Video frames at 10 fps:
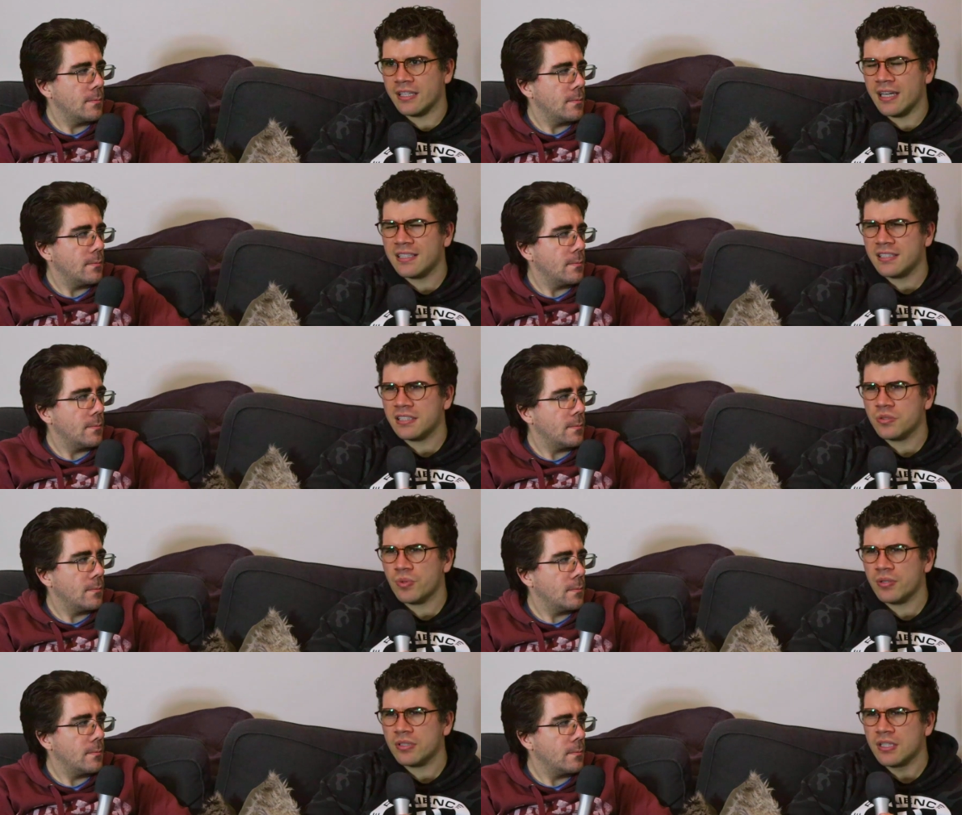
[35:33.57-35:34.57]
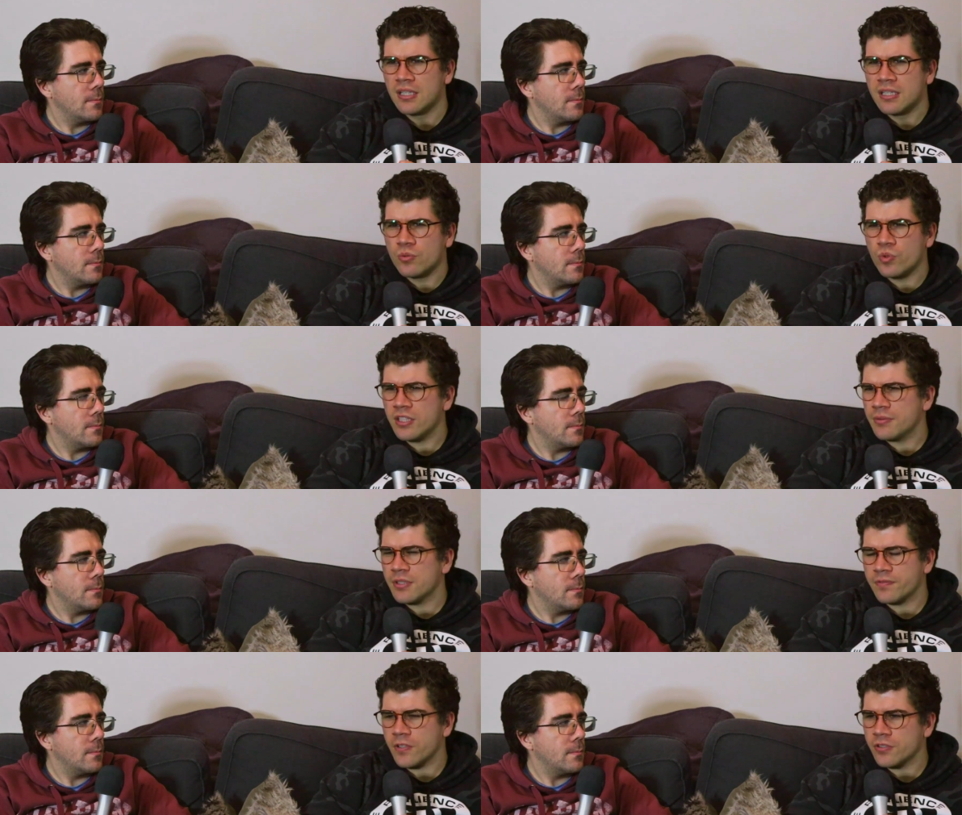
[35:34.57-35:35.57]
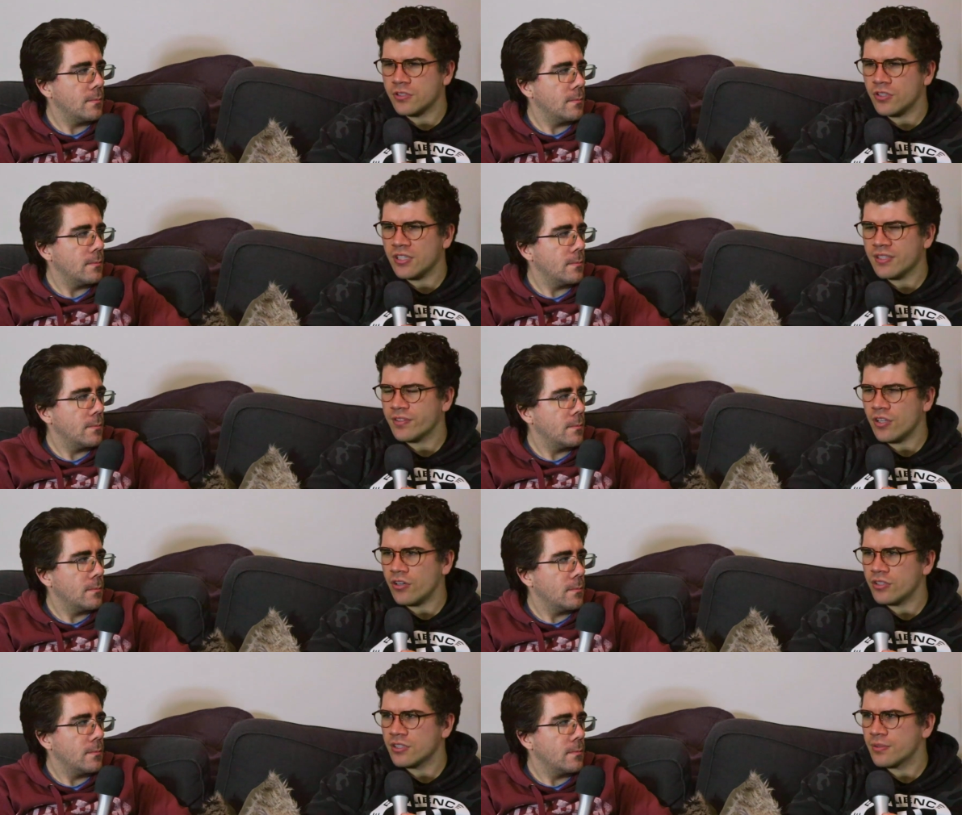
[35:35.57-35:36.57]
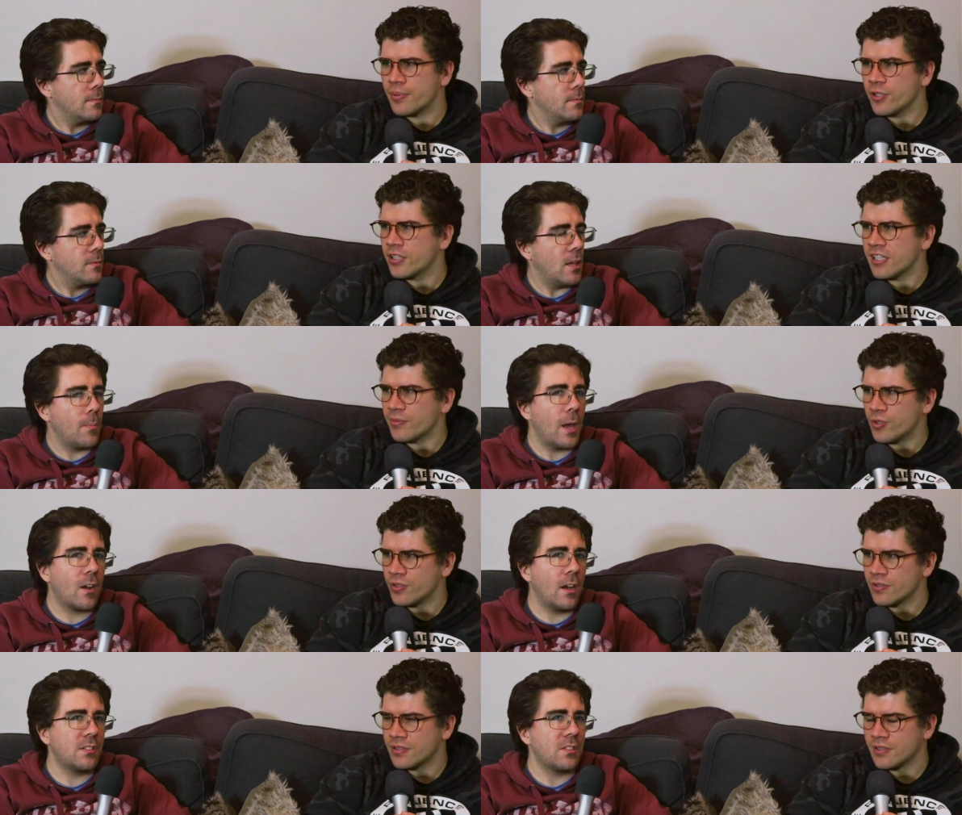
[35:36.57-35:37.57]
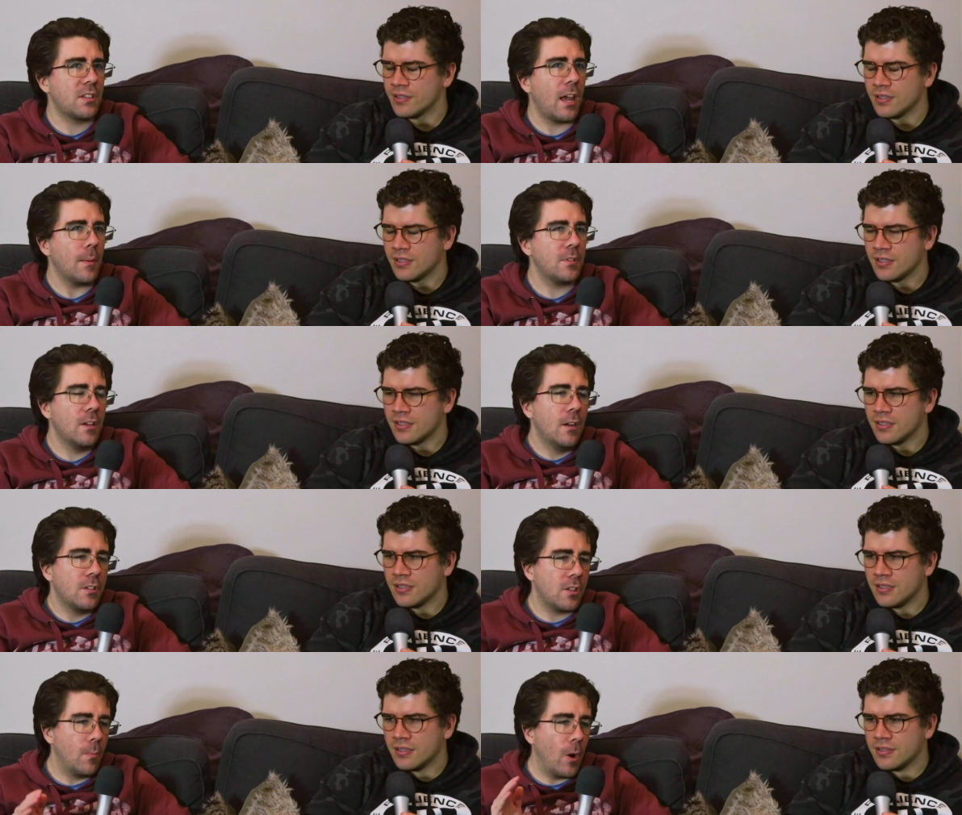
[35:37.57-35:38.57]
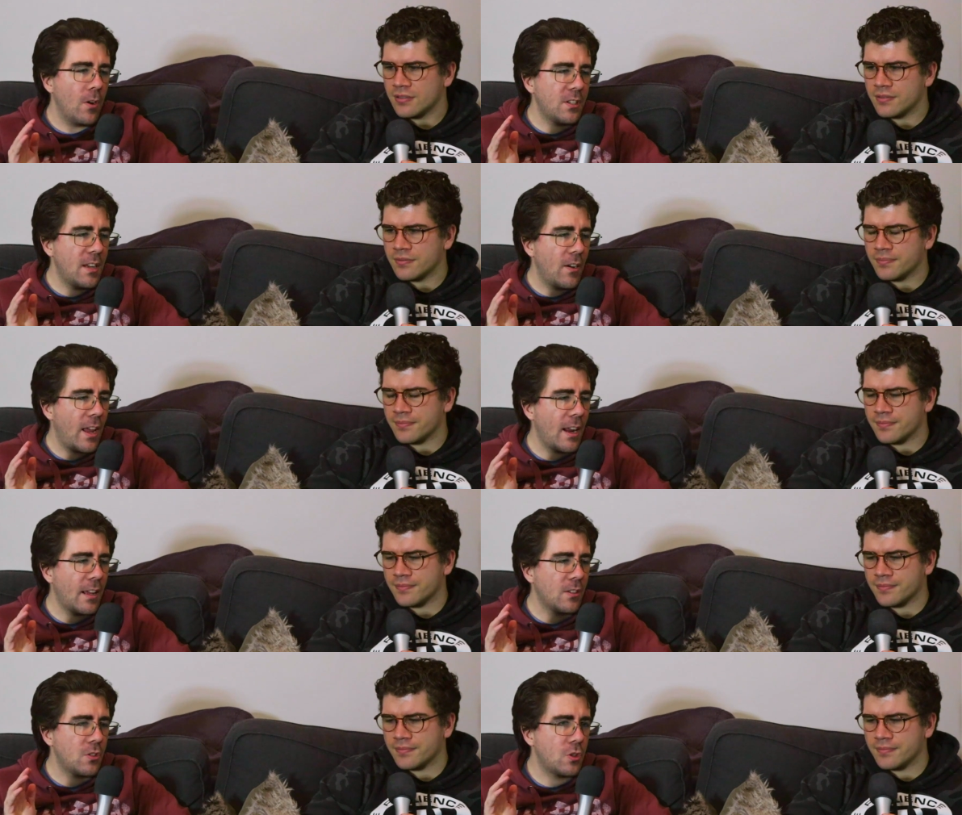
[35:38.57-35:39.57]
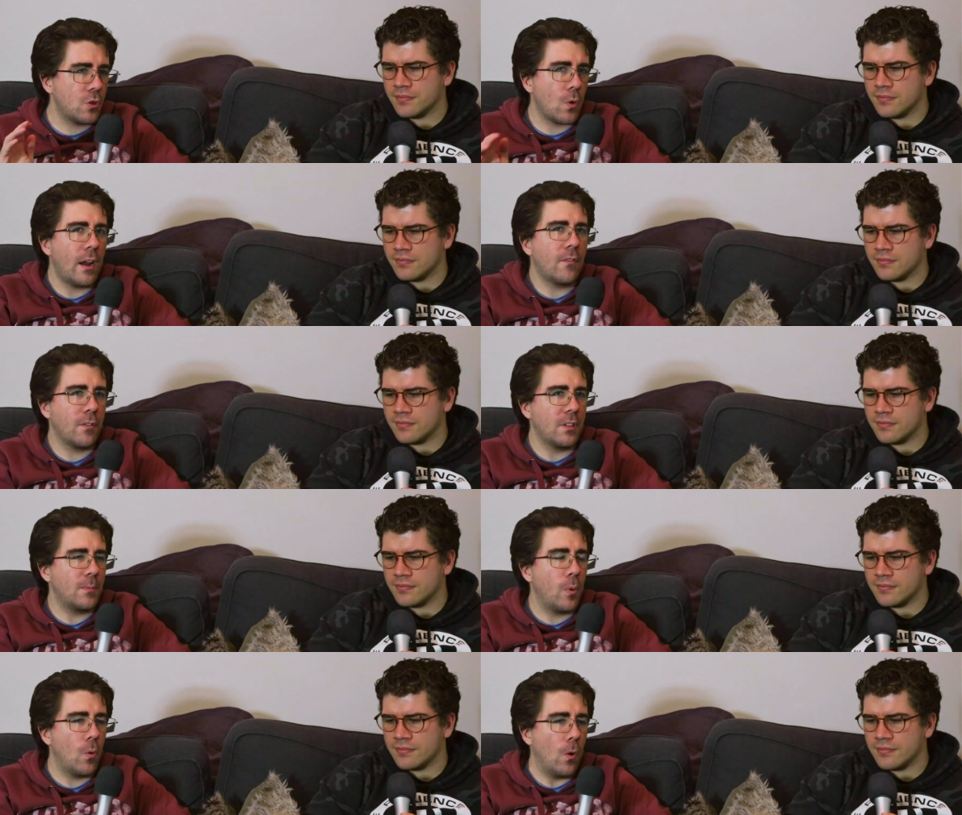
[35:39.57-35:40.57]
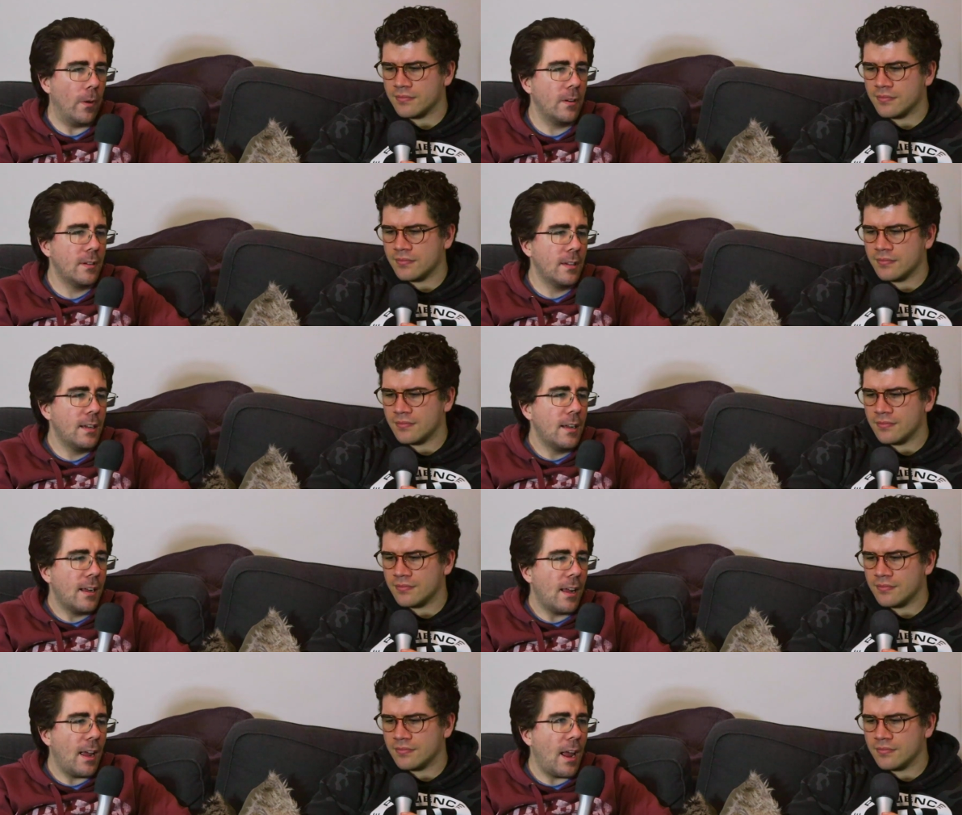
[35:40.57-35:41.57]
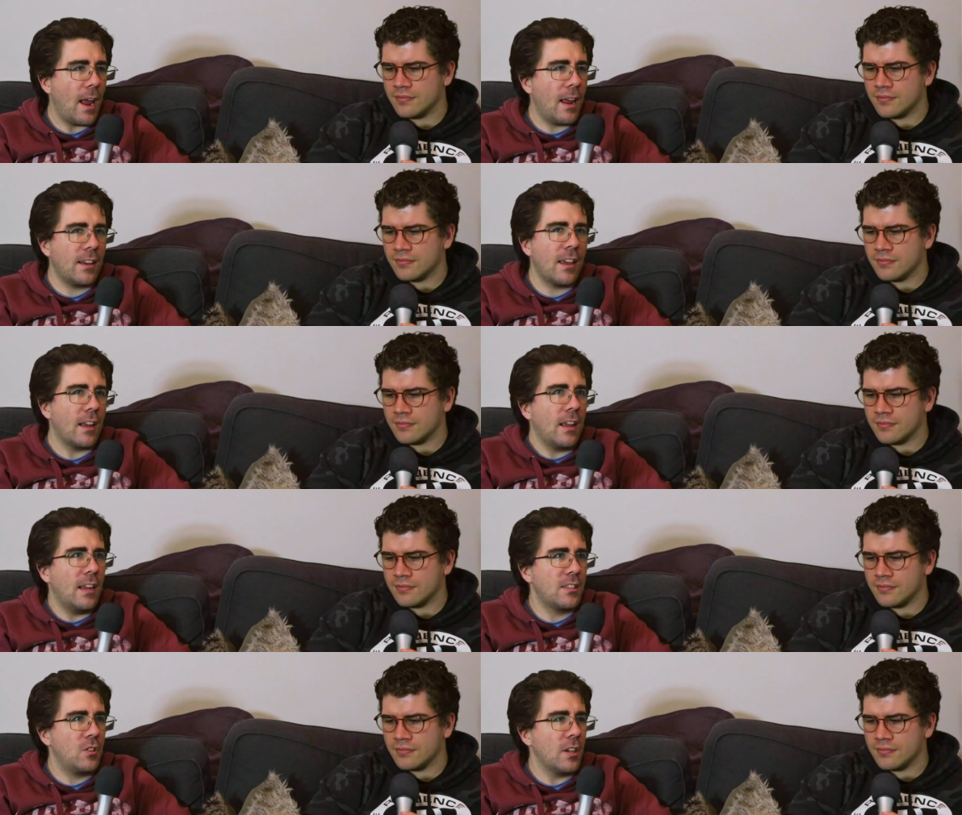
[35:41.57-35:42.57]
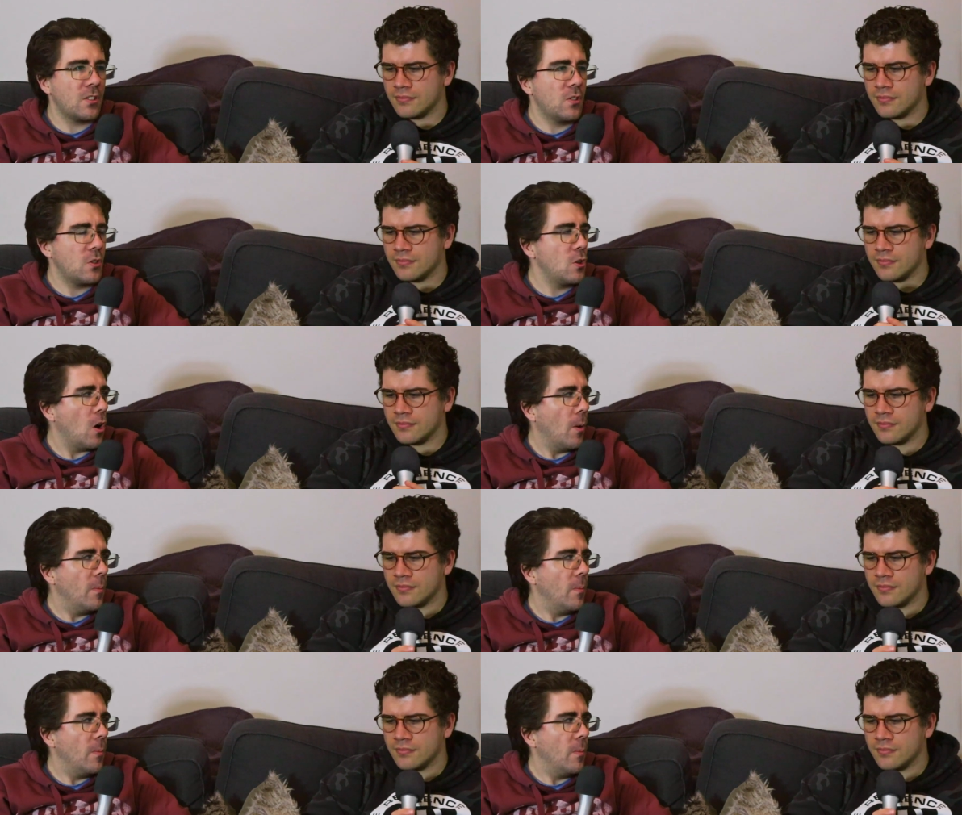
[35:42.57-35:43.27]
Speaker 1: and this is when Willem Dafoe's not even on the boat. Yeah, anymore. the bad guys
Speaker 2: escaped. The boat is now heading straight for the port, and yet it doesn't stop.